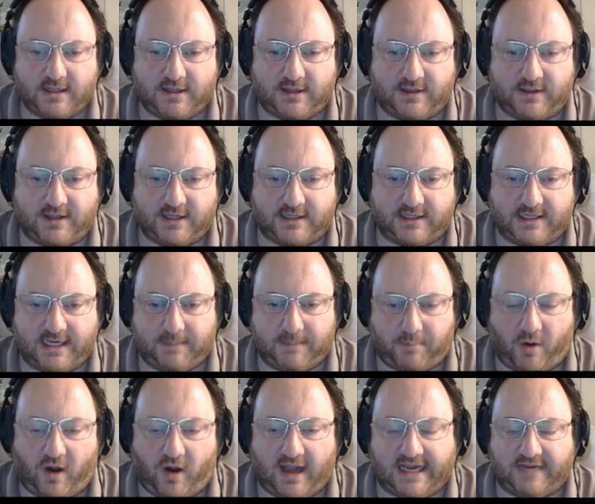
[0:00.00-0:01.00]
than
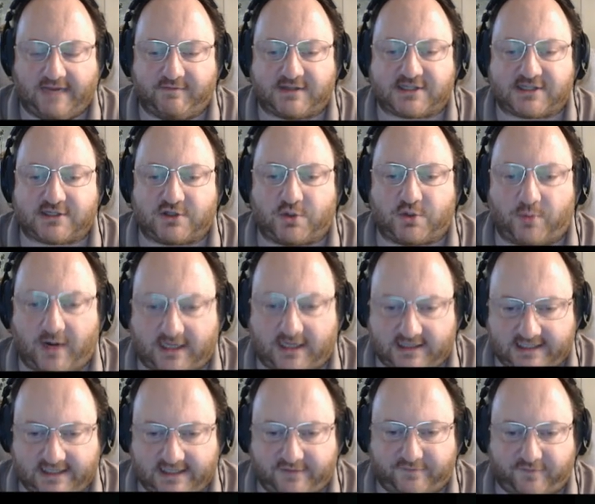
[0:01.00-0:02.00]
nearby if it's
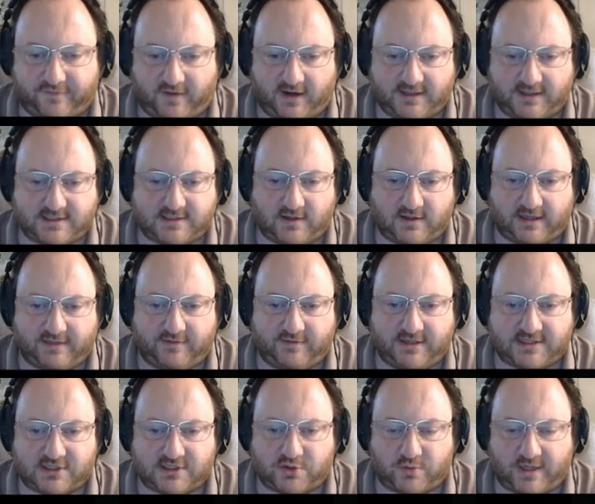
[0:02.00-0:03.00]
directly in front, like if
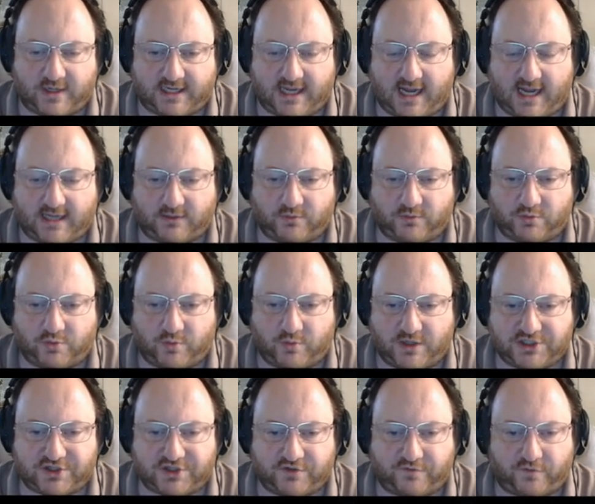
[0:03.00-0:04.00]
it's a direct cardinal
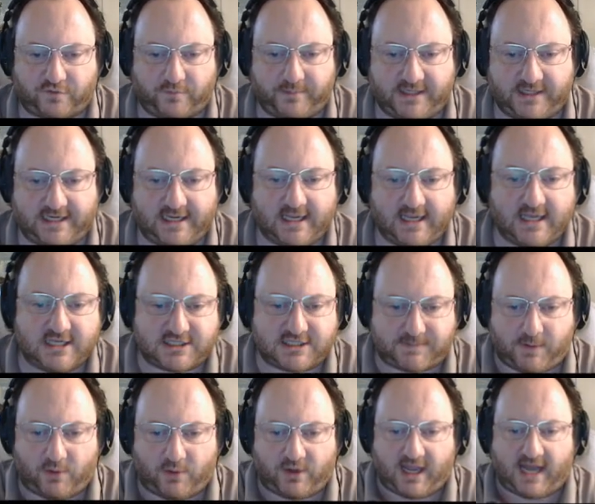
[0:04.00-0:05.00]
direction from the
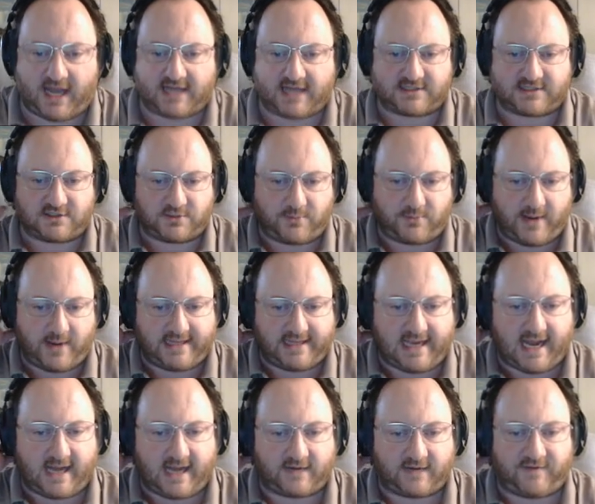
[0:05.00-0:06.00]
spellcaster to where
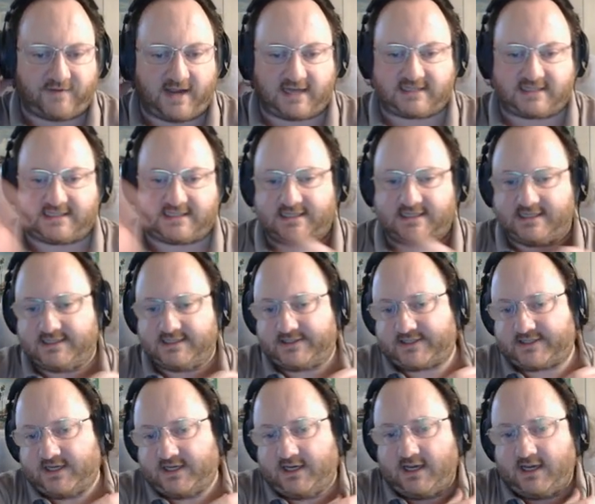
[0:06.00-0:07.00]
the artifact
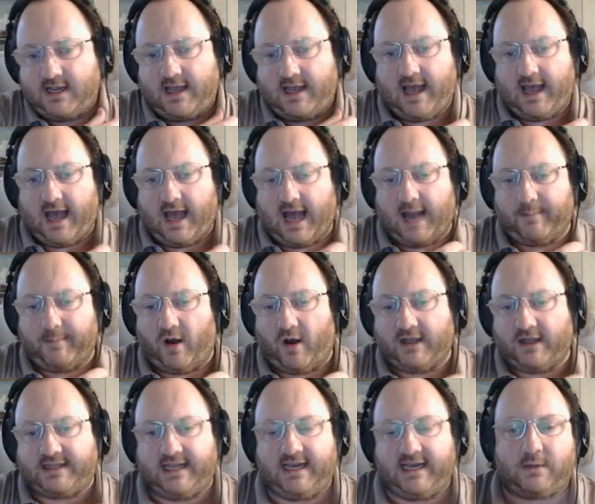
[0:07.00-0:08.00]
is.
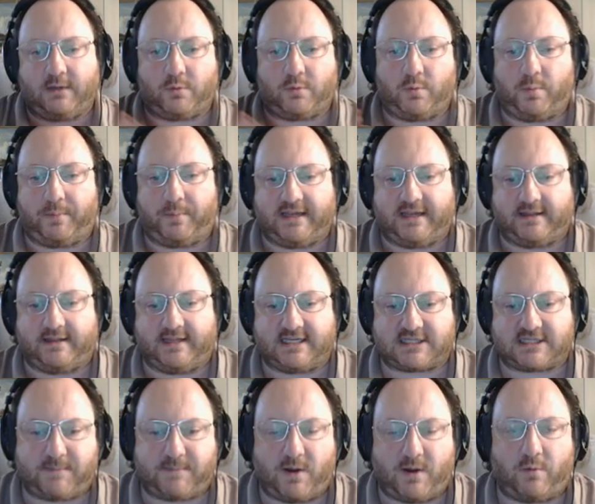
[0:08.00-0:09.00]
I think
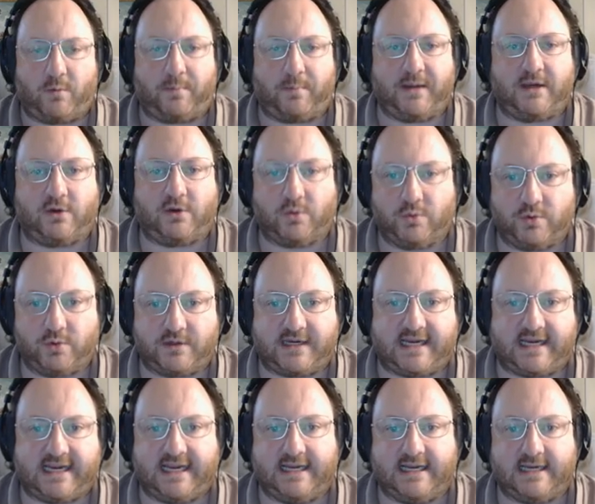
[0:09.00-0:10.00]
this spell will be good
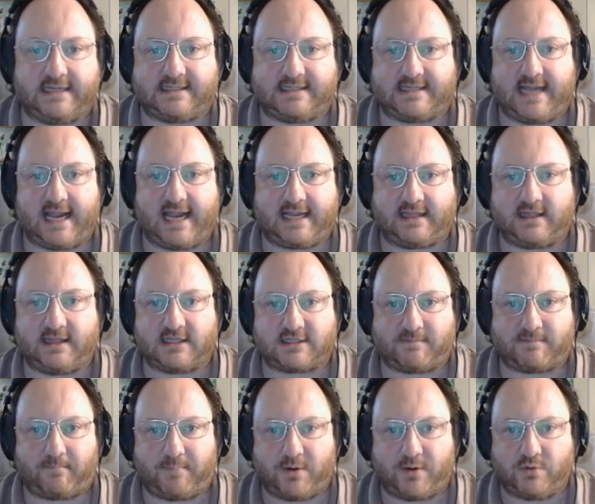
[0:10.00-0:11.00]
in a deck that's
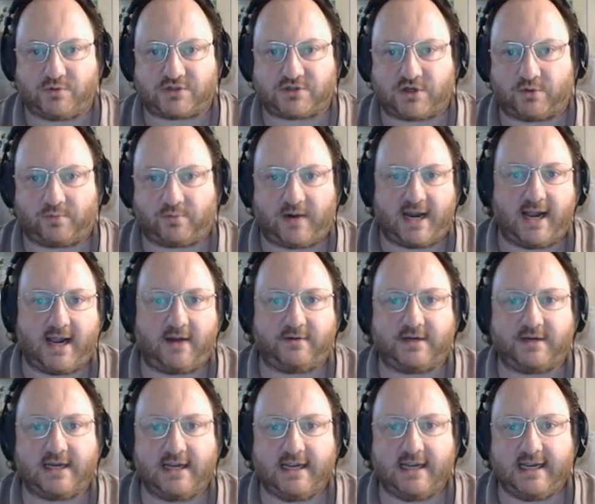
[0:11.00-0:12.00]
built
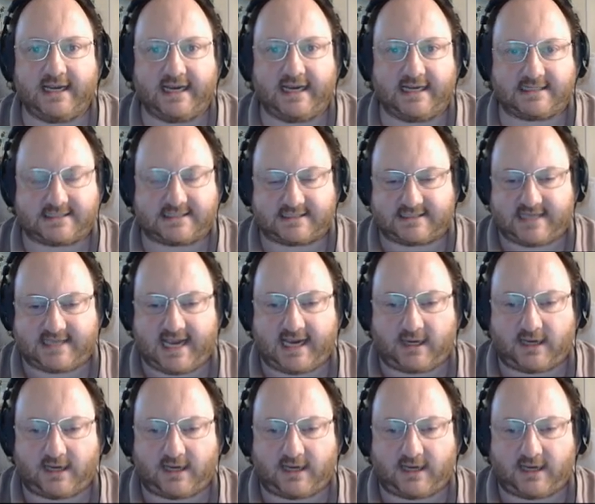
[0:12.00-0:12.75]
around its tech,